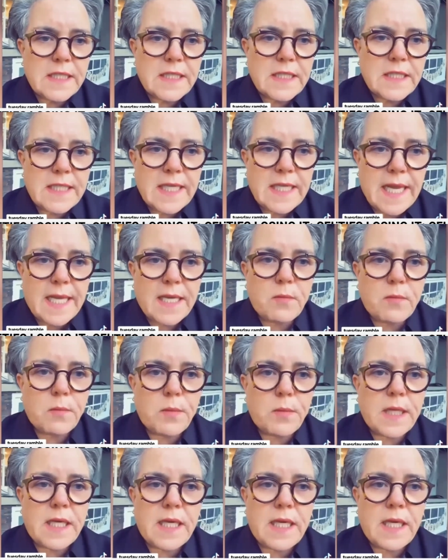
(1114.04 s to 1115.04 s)
And
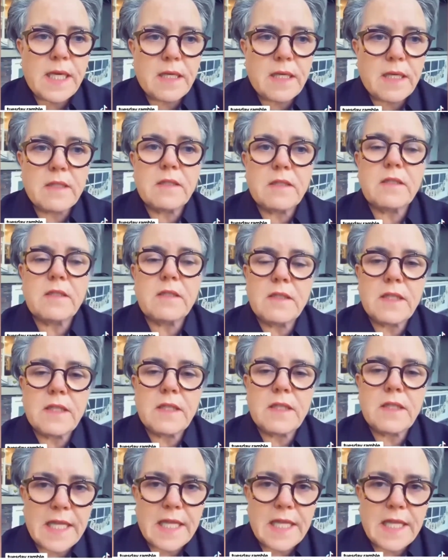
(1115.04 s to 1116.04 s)
being
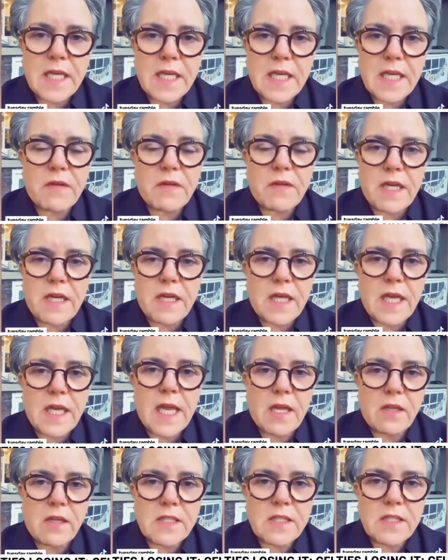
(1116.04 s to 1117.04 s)
can't think of anything
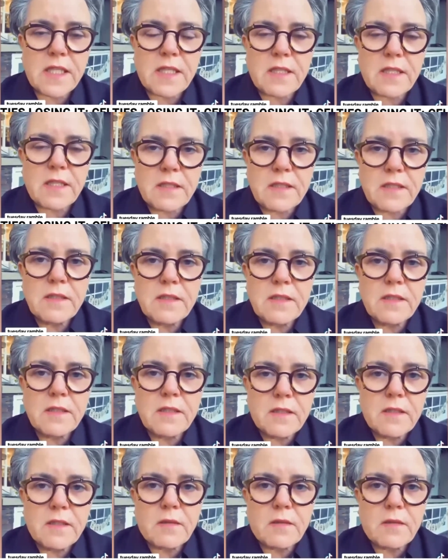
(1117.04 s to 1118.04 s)
else and
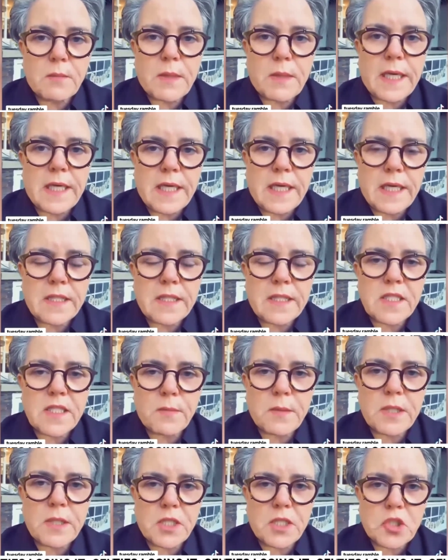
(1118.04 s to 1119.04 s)
may need
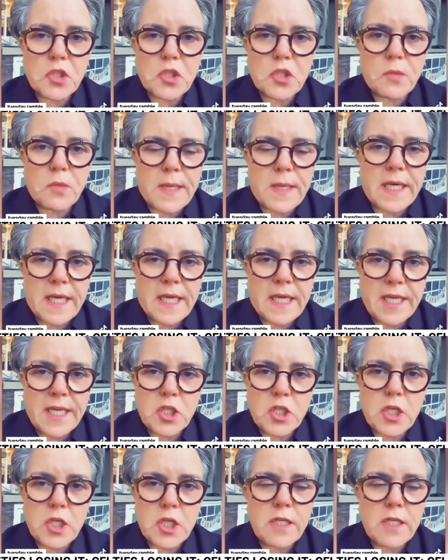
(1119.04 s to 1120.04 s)
some additional
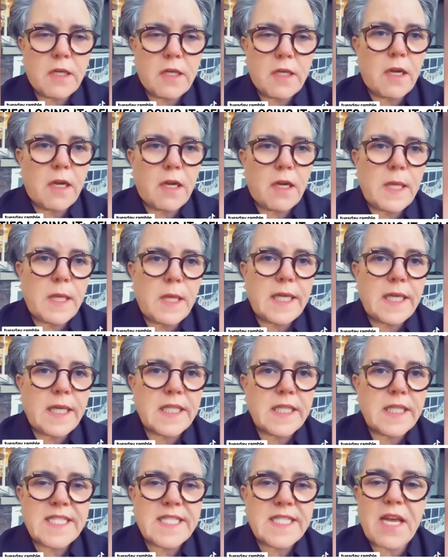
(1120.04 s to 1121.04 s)
medication, I'm really? Like
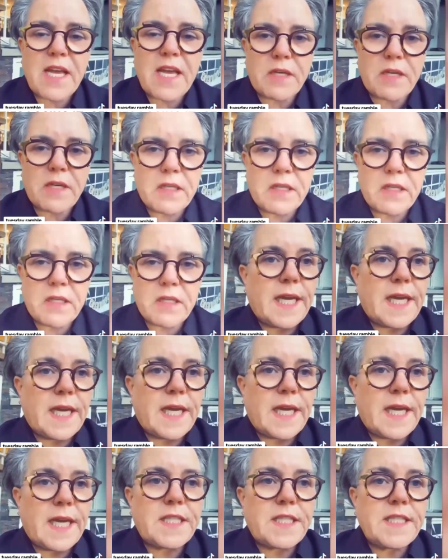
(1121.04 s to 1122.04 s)
a 7. And
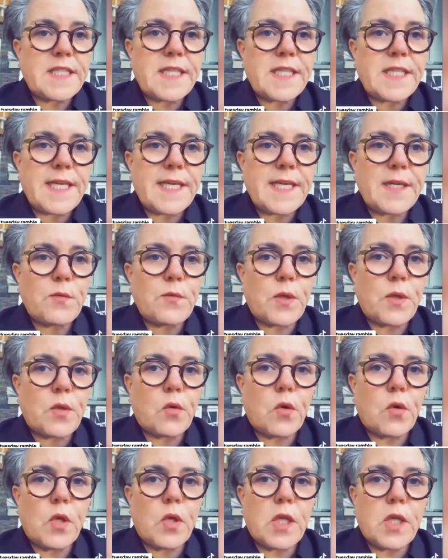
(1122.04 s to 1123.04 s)
I just think with
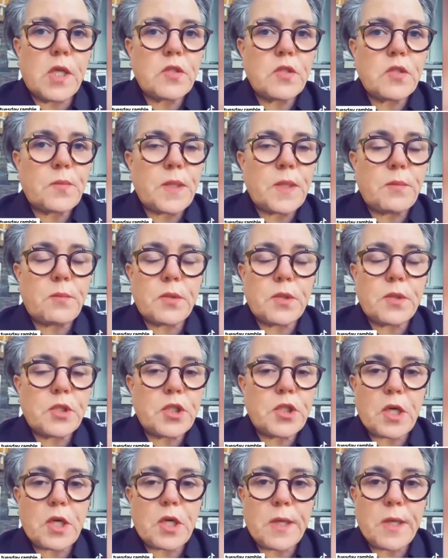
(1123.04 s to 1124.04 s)
all those people
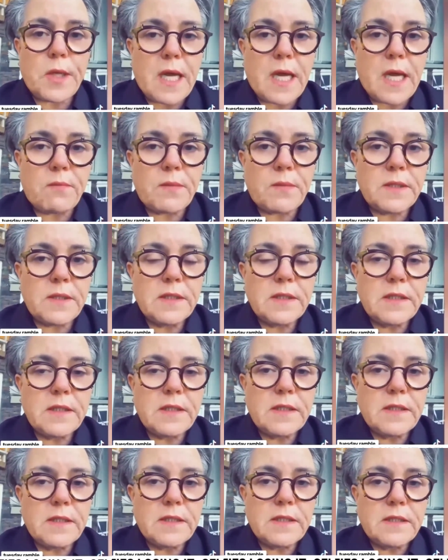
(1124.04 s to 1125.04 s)
showing up
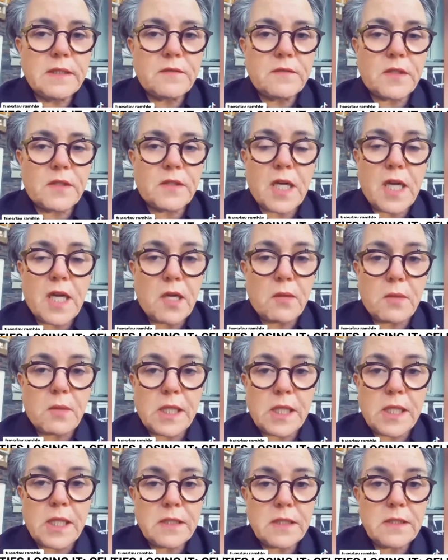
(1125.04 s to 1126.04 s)
for
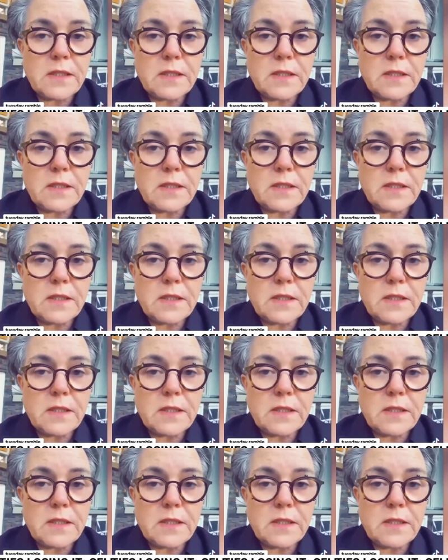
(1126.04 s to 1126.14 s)
Kamala,